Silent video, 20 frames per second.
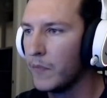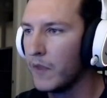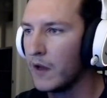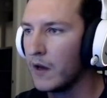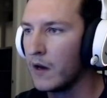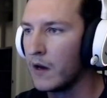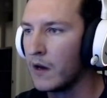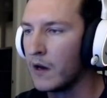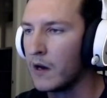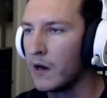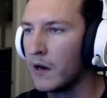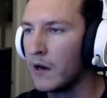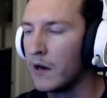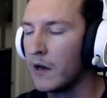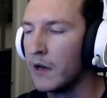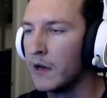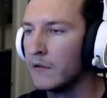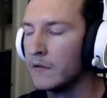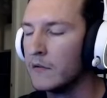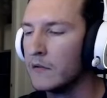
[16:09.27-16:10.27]

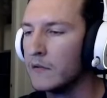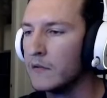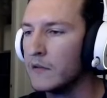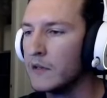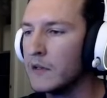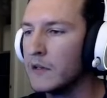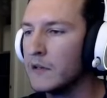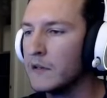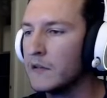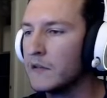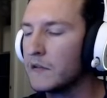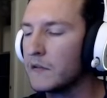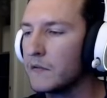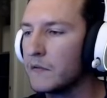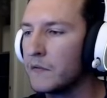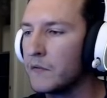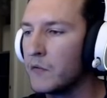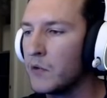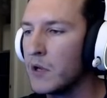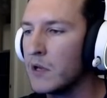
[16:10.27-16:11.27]
And these
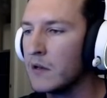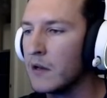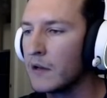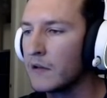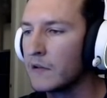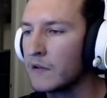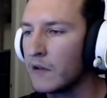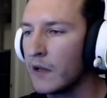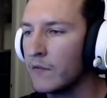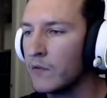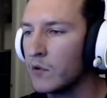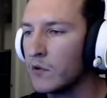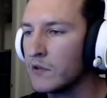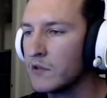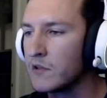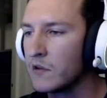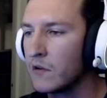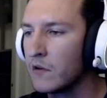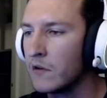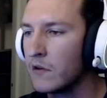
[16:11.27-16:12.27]
3 next
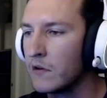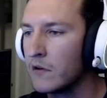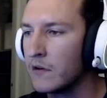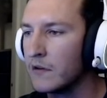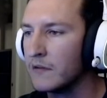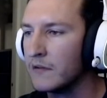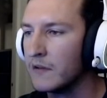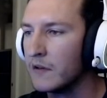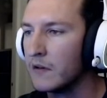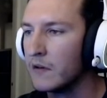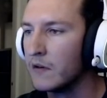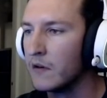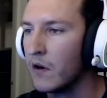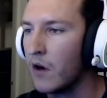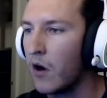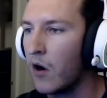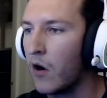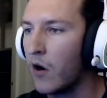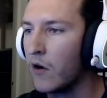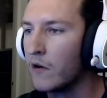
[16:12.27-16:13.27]
levels are the
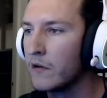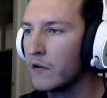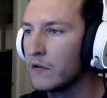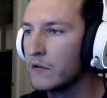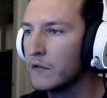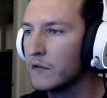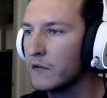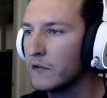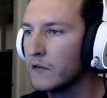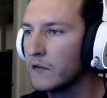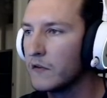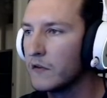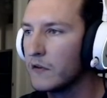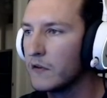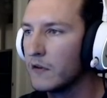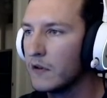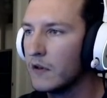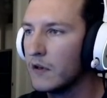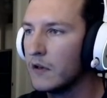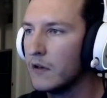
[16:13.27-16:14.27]
hardest
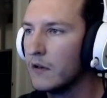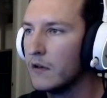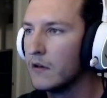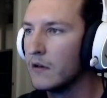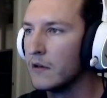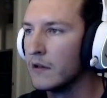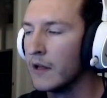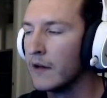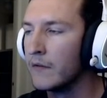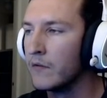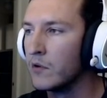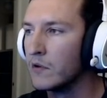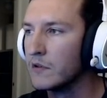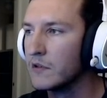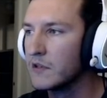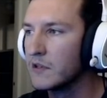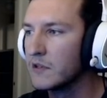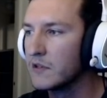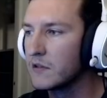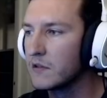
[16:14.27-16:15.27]

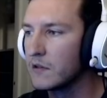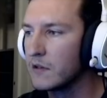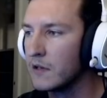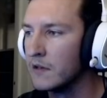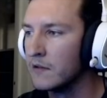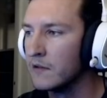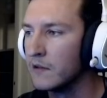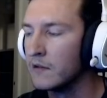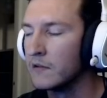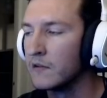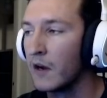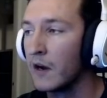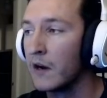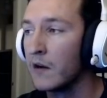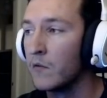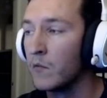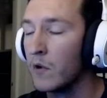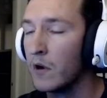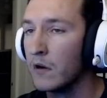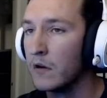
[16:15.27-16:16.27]
levels in the
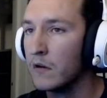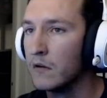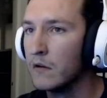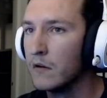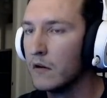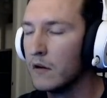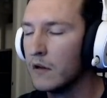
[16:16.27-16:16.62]
entire run.